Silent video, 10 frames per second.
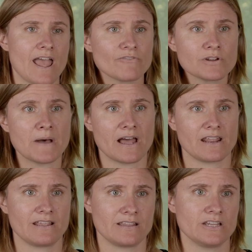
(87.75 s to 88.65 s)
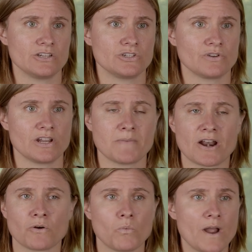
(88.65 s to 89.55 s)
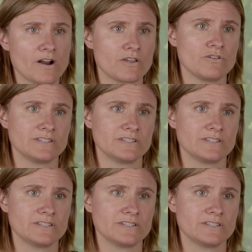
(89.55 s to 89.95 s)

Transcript: everybody in the industry, no matter where you